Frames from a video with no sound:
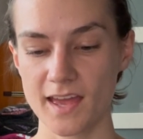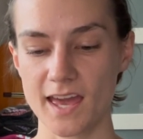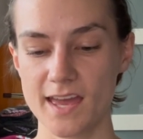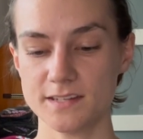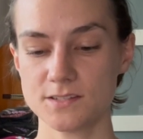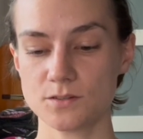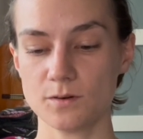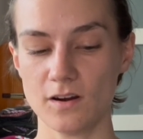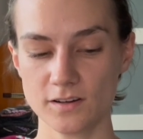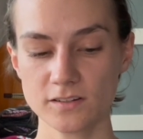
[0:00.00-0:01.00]
and to
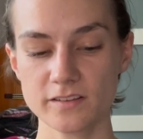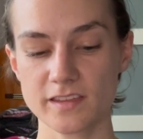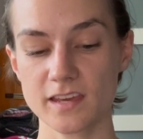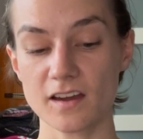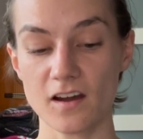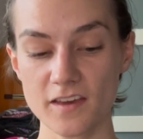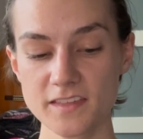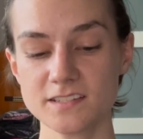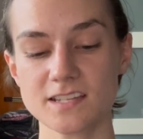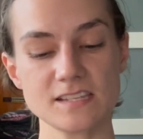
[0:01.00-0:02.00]
honor the
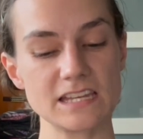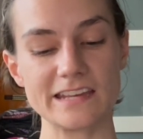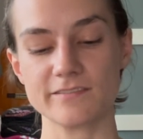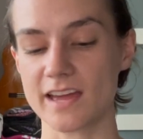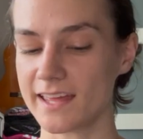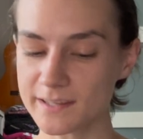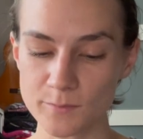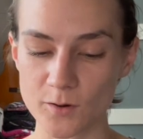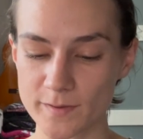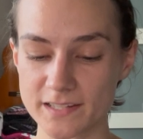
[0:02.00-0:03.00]
authenticity of any
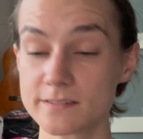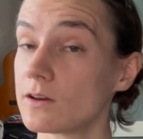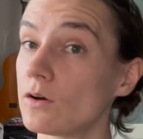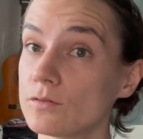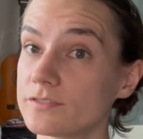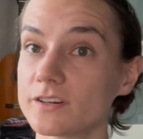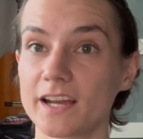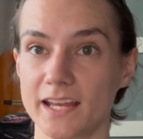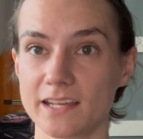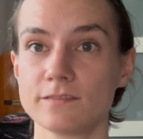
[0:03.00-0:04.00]
moment over
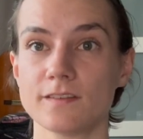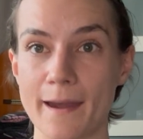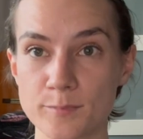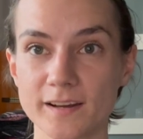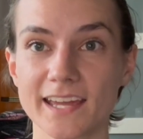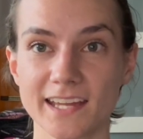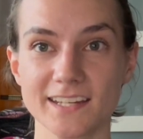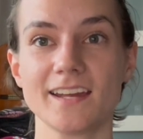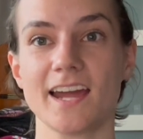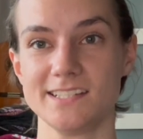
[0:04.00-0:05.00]
any
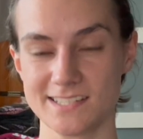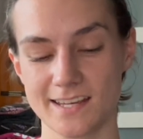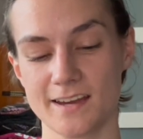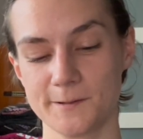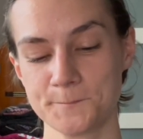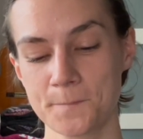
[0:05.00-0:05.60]
fabricated idea.